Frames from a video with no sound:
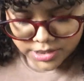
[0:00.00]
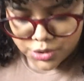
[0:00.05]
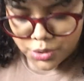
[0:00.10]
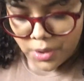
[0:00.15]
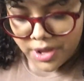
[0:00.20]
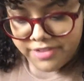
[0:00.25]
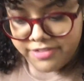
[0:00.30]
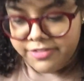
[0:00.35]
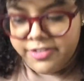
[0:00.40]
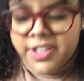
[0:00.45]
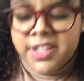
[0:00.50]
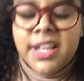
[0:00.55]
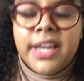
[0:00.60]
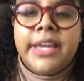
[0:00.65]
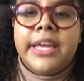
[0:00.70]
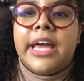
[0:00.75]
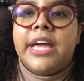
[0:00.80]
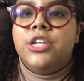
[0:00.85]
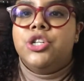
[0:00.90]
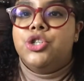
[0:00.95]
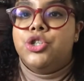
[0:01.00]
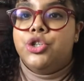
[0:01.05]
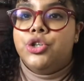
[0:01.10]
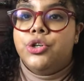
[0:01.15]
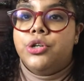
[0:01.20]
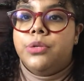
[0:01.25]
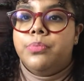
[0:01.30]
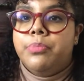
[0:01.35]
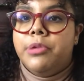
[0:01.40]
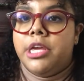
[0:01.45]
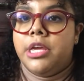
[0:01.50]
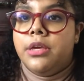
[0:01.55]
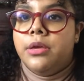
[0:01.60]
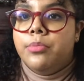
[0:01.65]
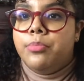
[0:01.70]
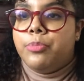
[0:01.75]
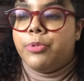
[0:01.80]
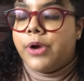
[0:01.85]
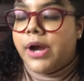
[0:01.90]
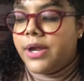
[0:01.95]
so I feel like I should
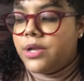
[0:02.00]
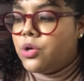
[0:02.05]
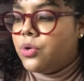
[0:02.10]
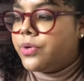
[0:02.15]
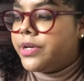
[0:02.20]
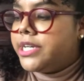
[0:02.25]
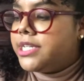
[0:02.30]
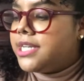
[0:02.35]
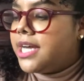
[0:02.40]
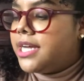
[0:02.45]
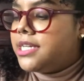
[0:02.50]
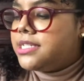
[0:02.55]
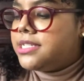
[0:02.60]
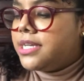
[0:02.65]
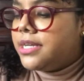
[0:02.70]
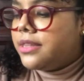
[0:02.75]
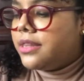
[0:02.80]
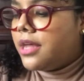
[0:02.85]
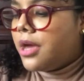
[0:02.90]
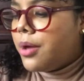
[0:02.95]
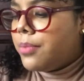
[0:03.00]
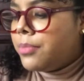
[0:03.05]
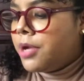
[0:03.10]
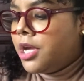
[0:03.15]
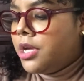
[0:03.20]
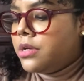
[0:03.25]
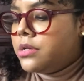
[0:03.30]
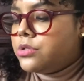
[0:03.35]
be prioritizing them,